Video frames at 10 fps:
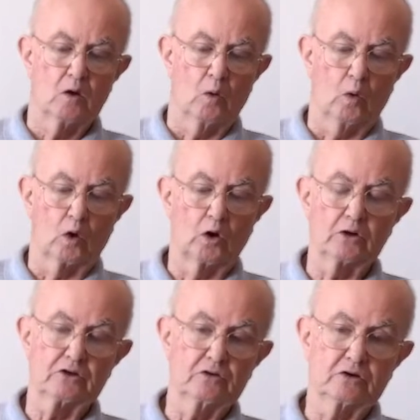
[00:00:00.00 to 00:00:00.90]
Or
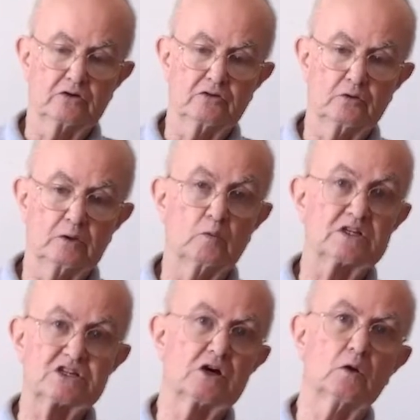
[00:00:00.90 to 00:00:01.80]
you can do it with
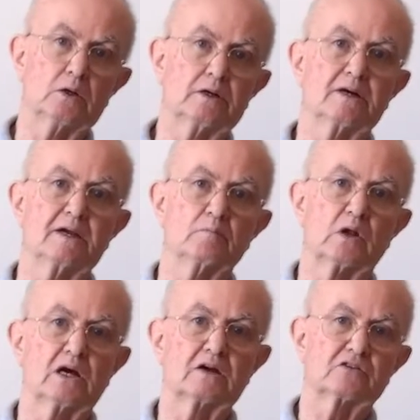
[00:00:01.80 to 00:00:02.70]
solar and
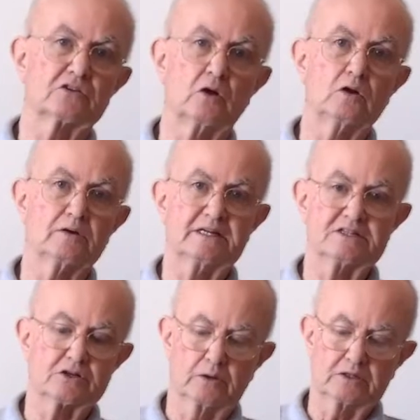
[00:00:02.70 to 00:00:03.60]
plug solar
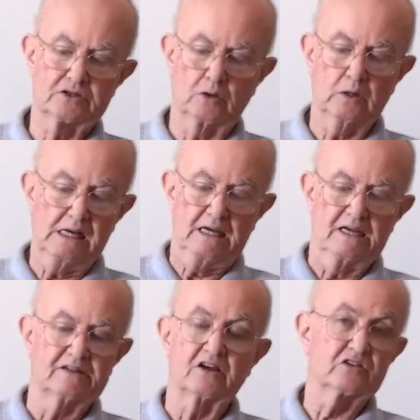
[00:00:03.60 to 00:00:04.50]
into it. So
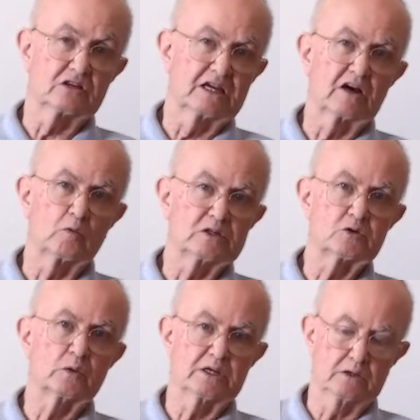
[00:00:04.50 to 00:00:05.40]
it doesn't care which
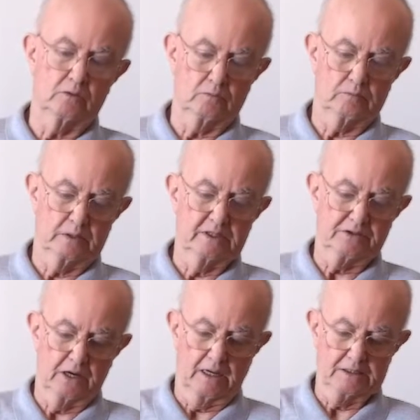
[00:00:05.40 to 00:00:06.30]
one of you it
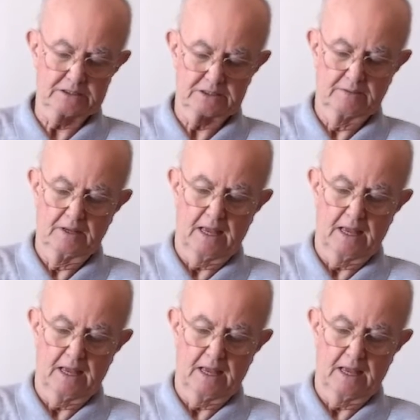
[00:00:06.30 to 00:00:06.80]
does.